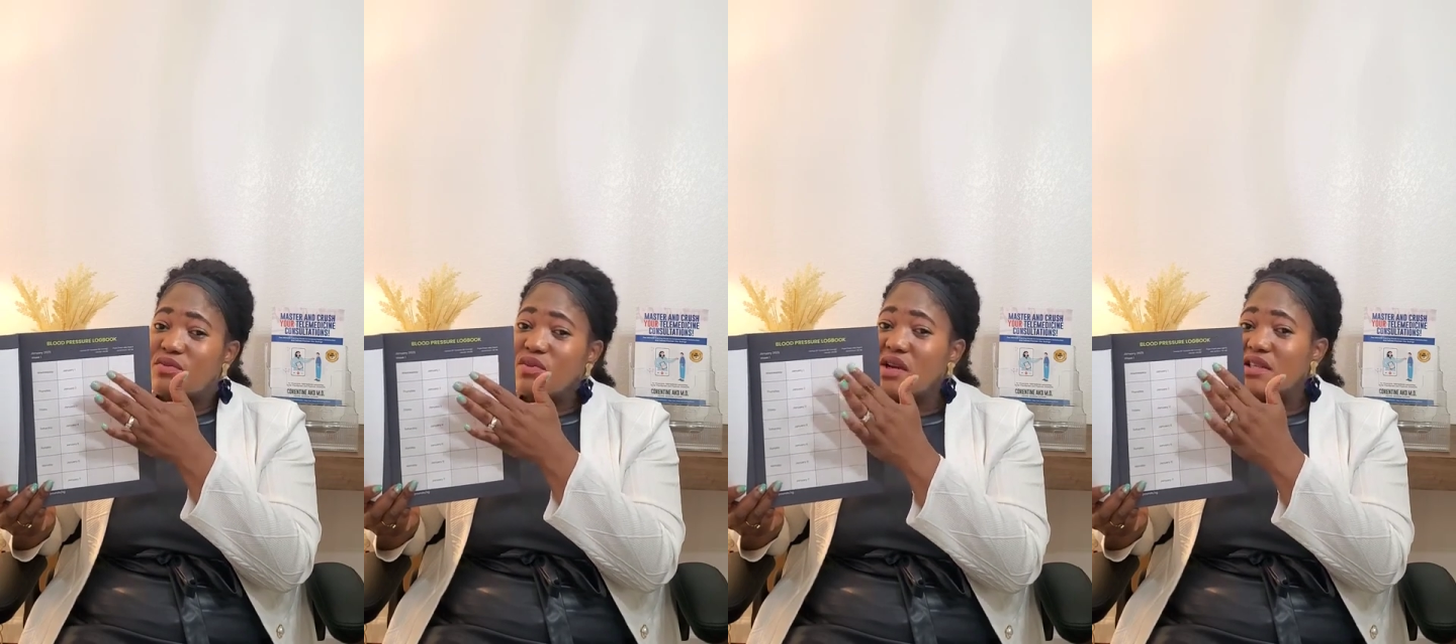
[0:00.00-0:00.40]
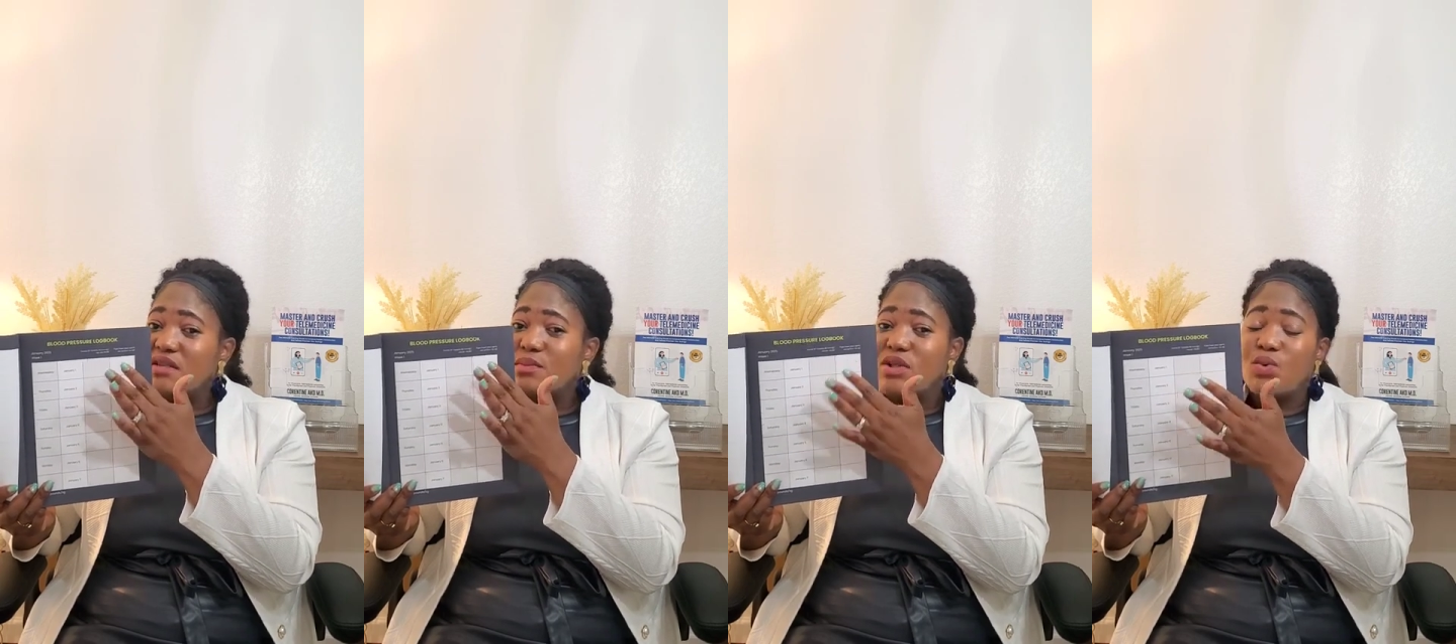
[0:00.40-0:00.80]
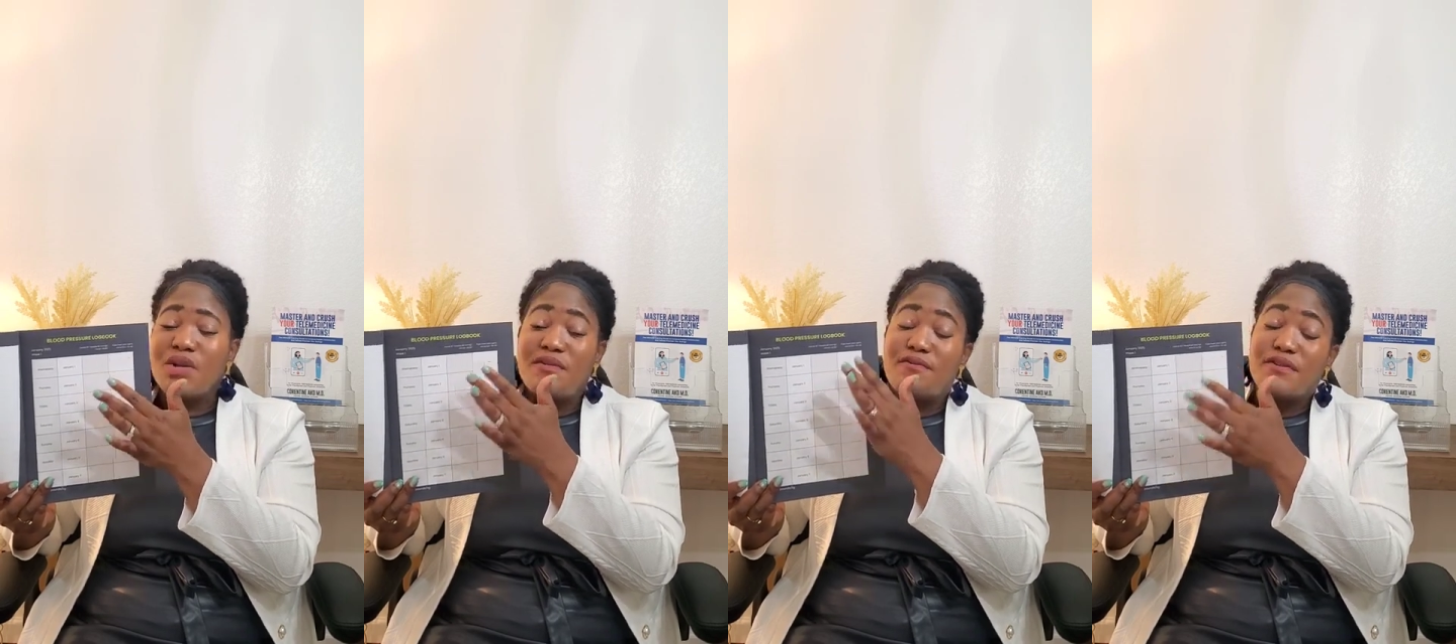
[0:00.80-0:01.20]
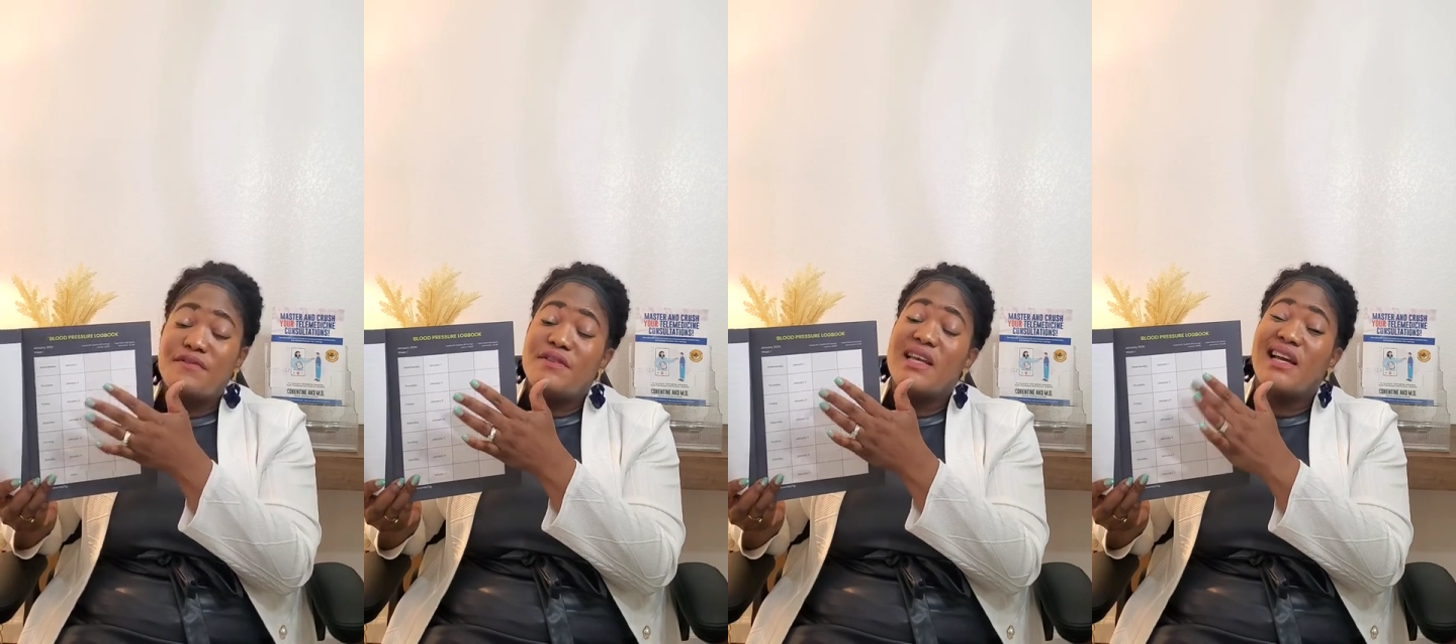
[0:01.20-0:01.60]
runs between
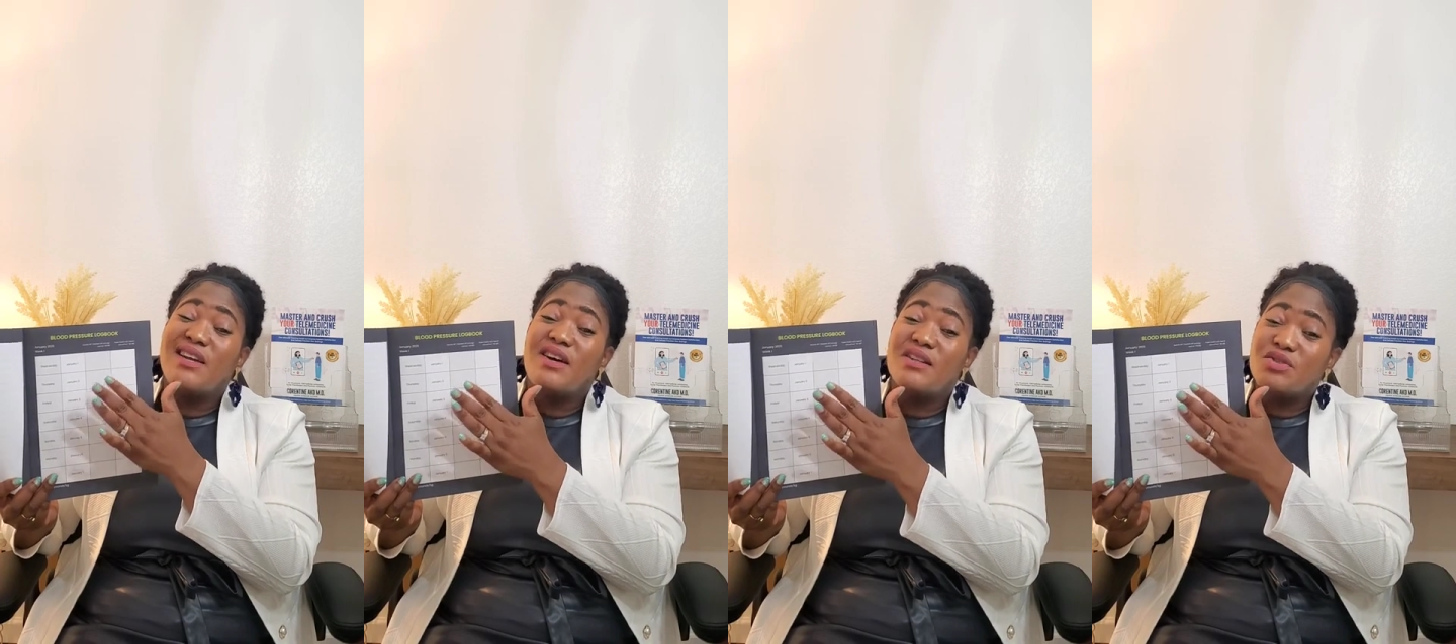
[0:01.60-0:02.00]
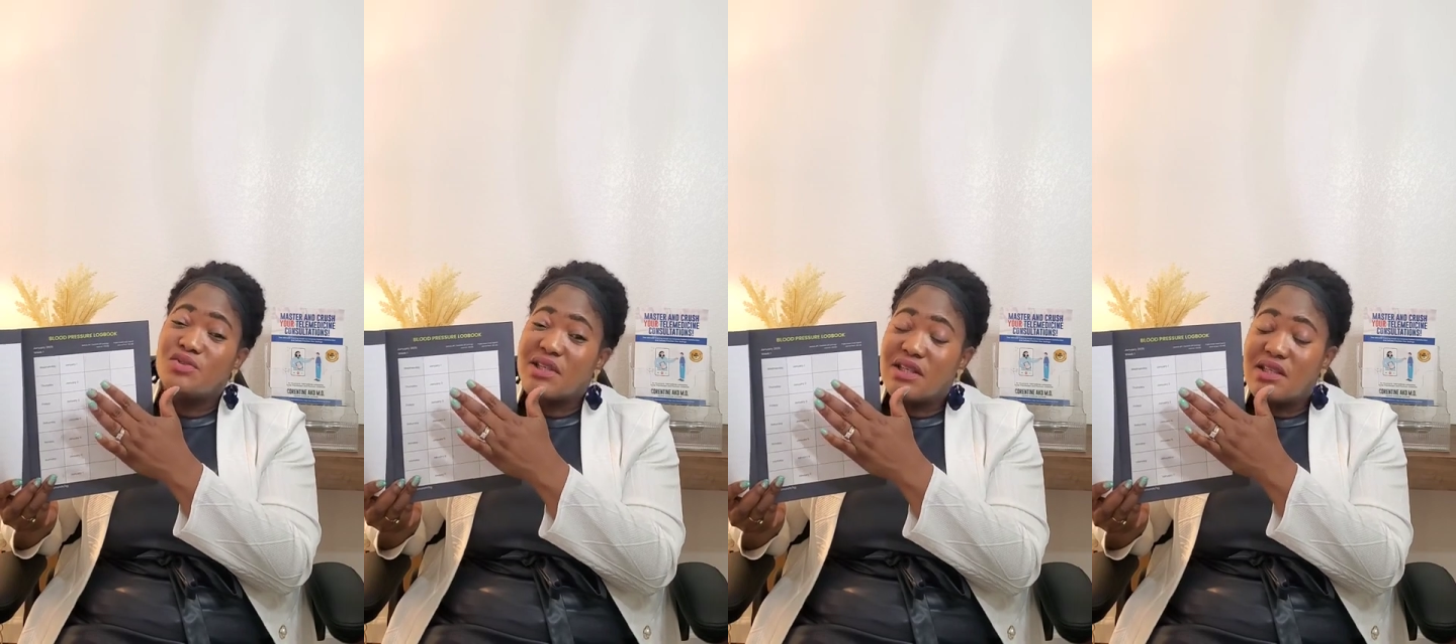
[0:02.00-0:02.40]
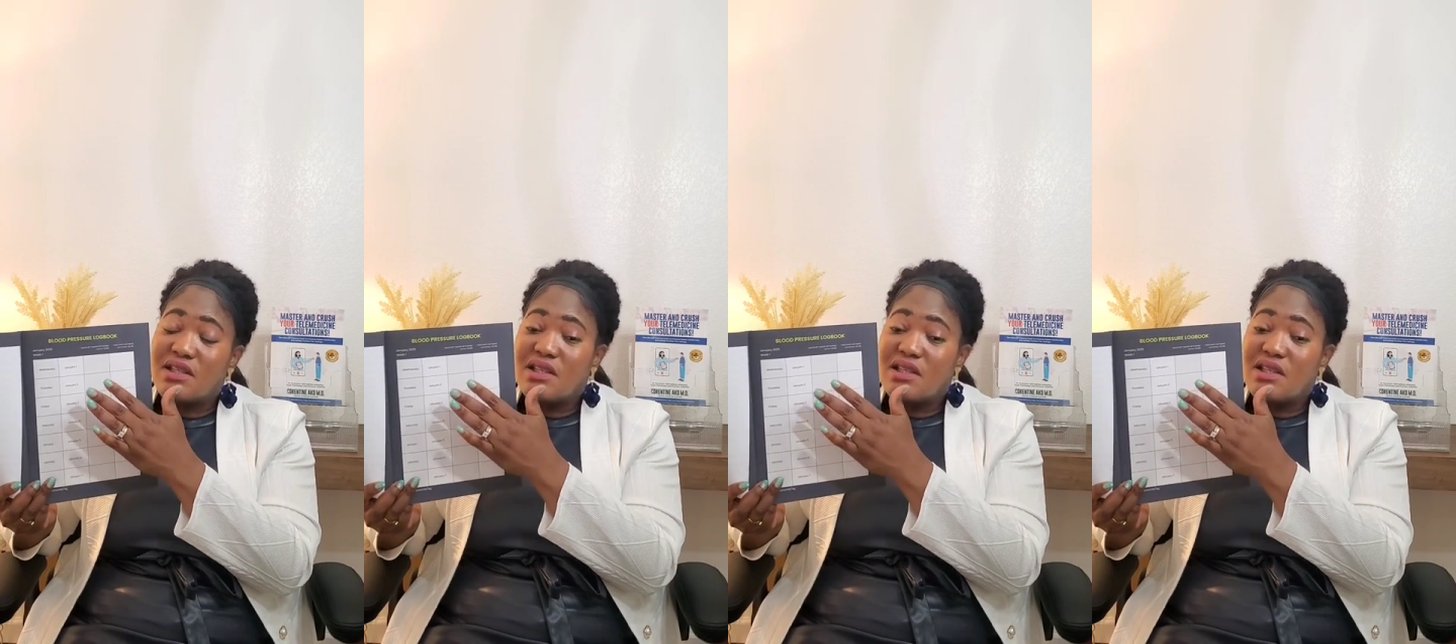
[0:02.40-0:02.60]
50 and 100.